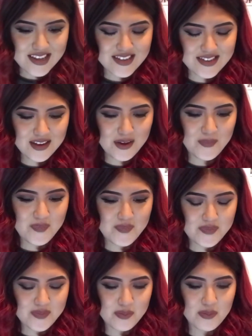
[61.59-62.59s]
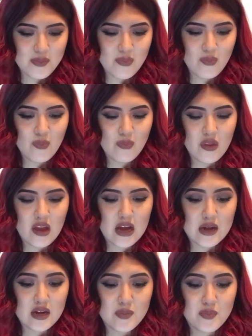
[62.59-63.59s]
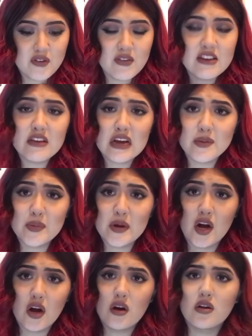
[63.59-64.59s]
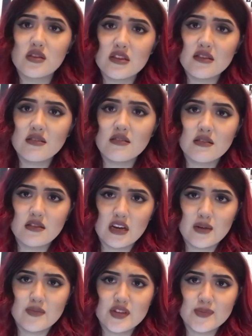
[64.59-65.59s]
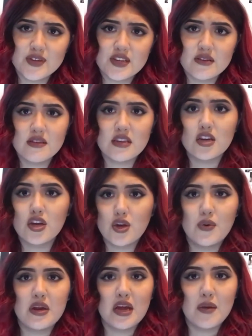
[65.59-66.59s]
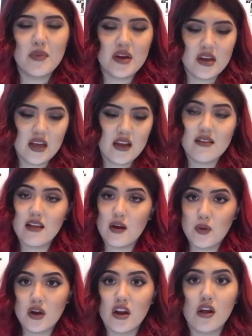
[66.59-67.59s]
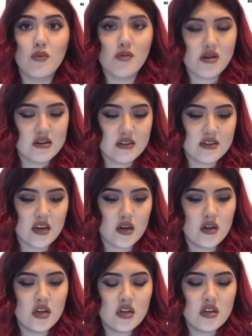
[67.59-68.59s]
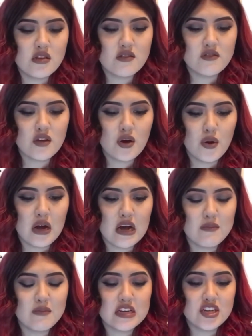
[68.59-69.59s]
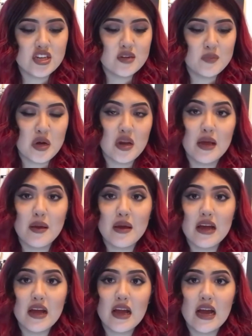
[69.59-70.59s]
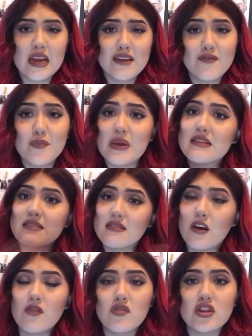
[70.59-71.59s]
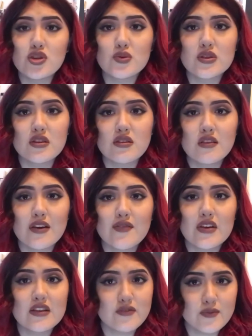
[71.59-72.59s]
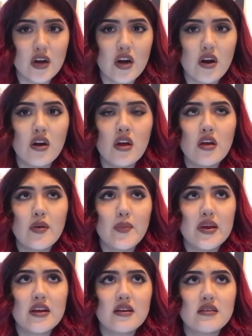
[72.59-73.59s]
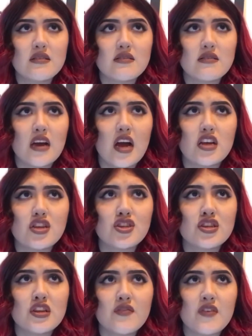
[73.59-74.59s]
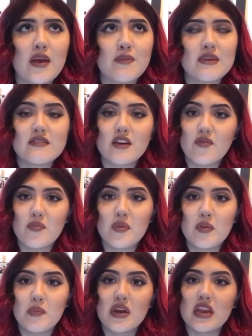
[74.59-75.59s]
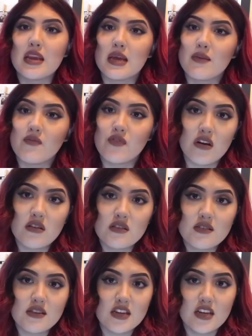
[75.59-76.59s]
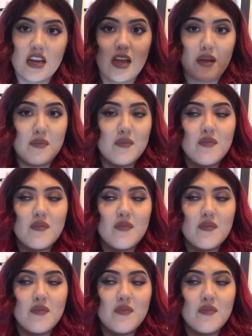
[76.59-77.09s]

So I briefly talked about all these subjects in the Q&A, but like I said, I wanted to go more in detail. So I mentioned about like kind of being selfish with yourself as well, because I usually find myself putting him first, like